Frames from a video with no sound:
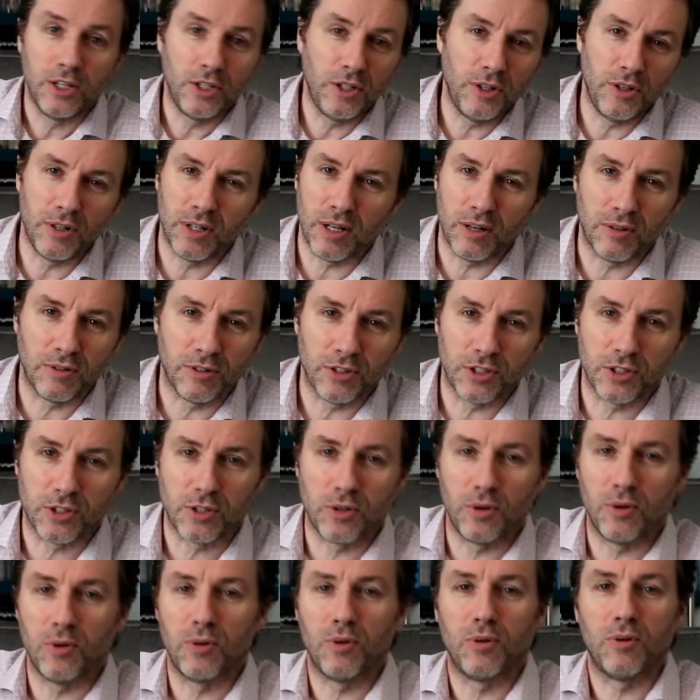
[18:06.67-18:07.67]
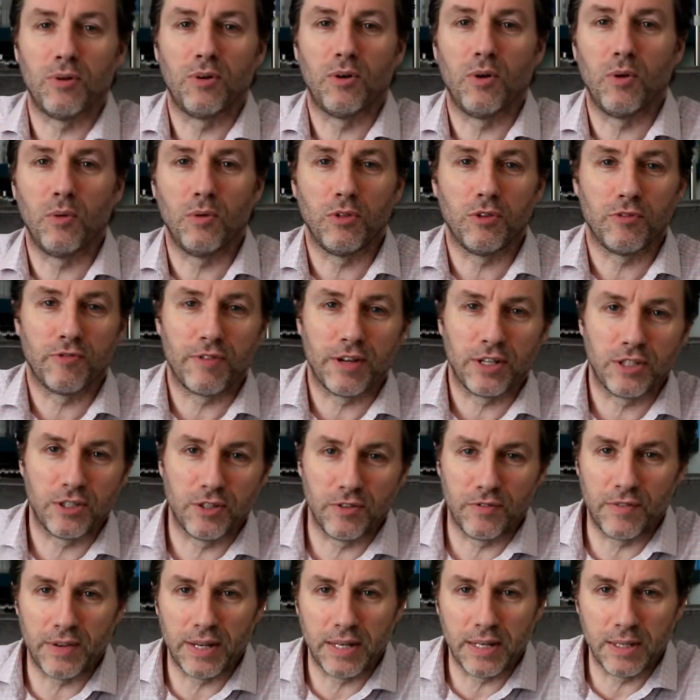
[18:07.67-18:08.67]
You know the score, all the
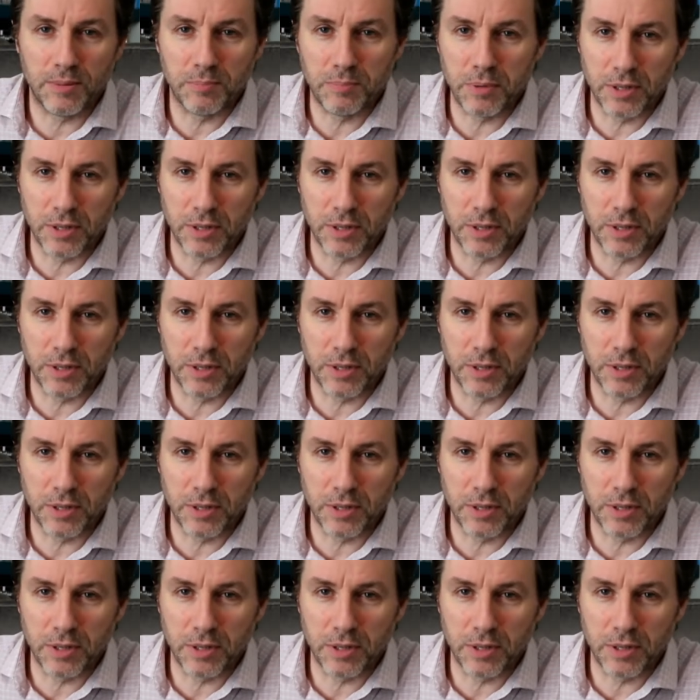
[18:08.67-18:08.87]
rest of it.